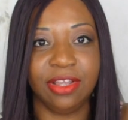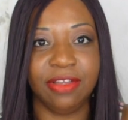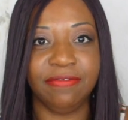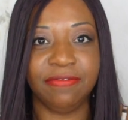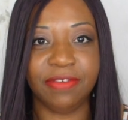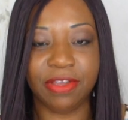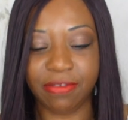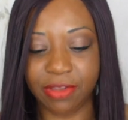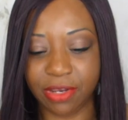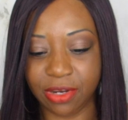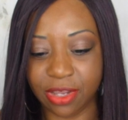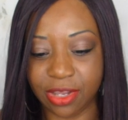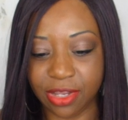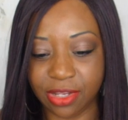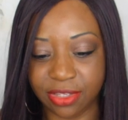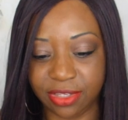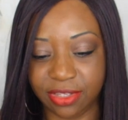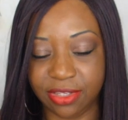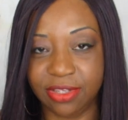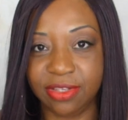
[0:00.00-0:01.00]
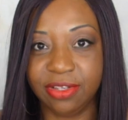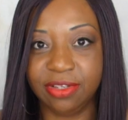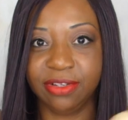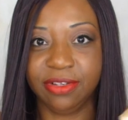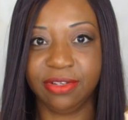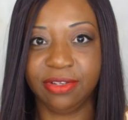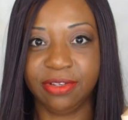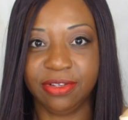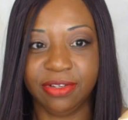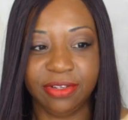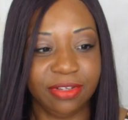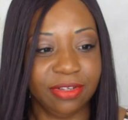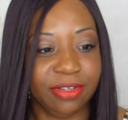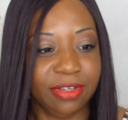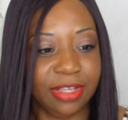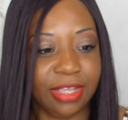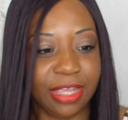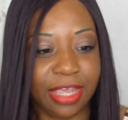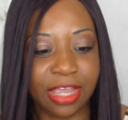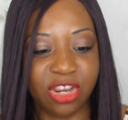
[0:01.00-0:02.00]
Very nice.
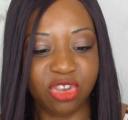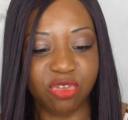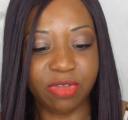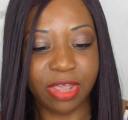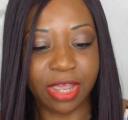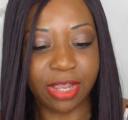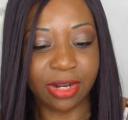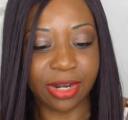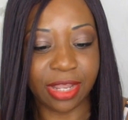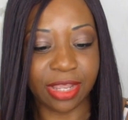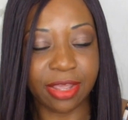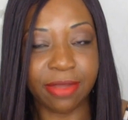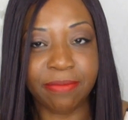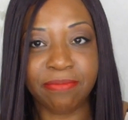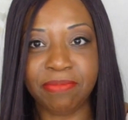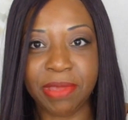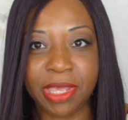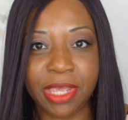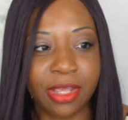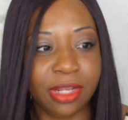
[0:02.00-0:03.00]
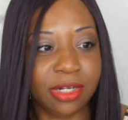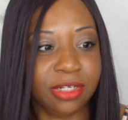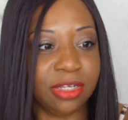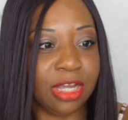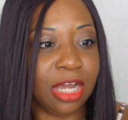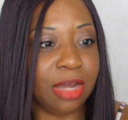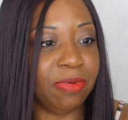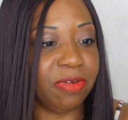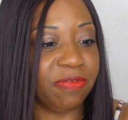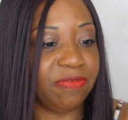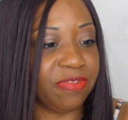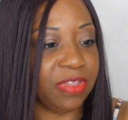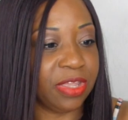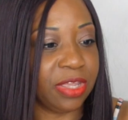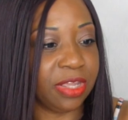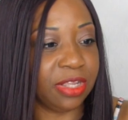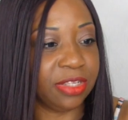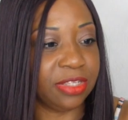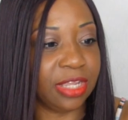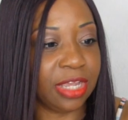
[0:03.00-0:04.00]
And you get like a big tub of
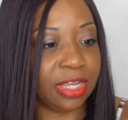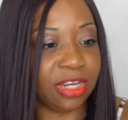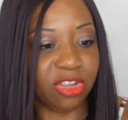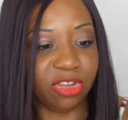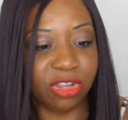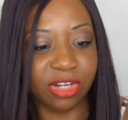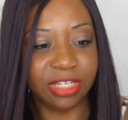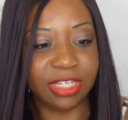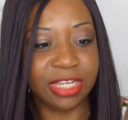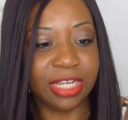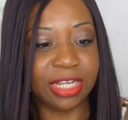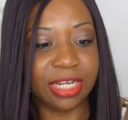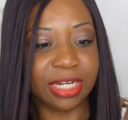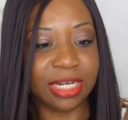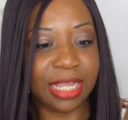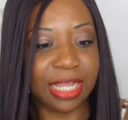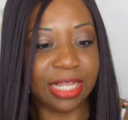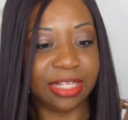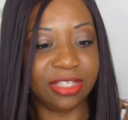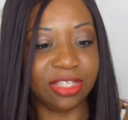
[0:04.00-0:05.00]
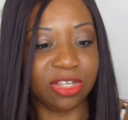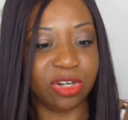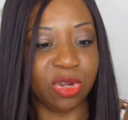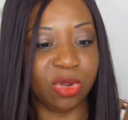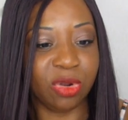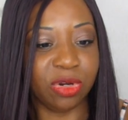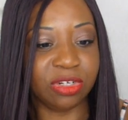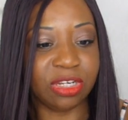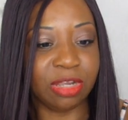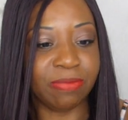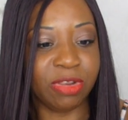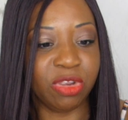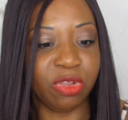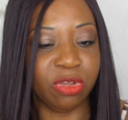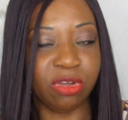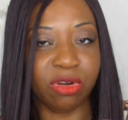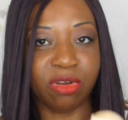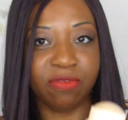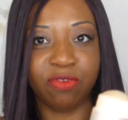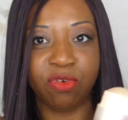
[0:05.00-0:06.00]
this, and you can tell it lasts a long time, and you
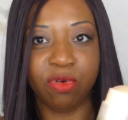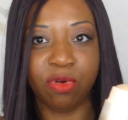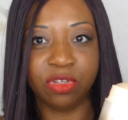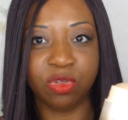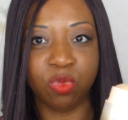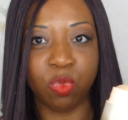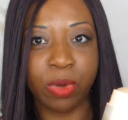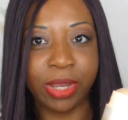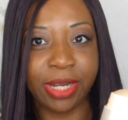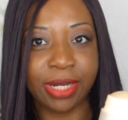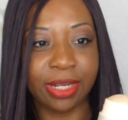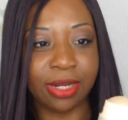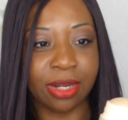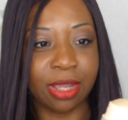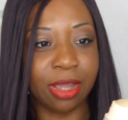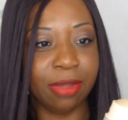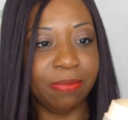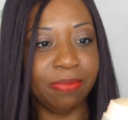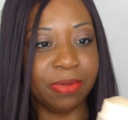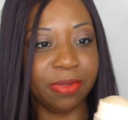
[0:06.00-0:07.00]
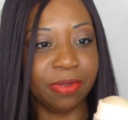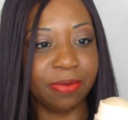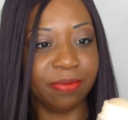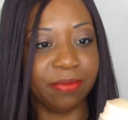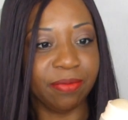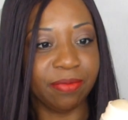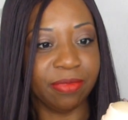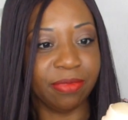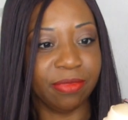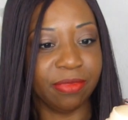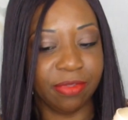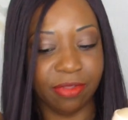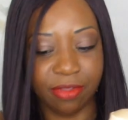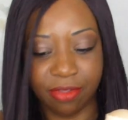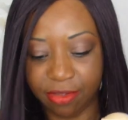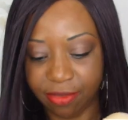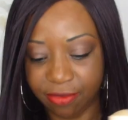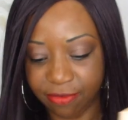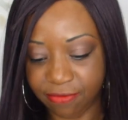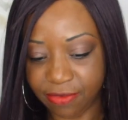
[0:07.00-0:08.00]
can of course wind it up.
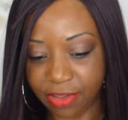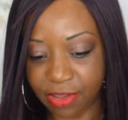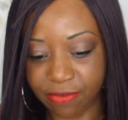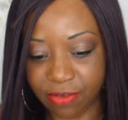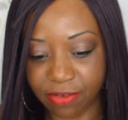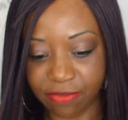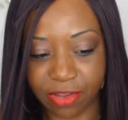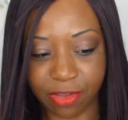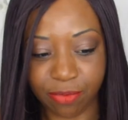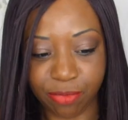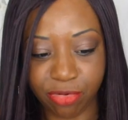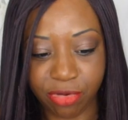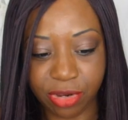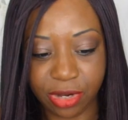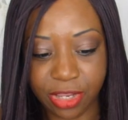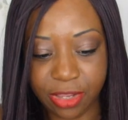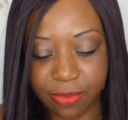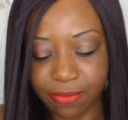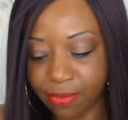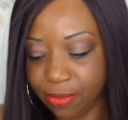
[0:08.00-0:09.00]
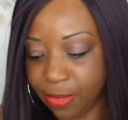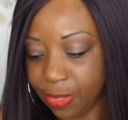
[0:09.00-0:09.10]
Very, very, very pretty.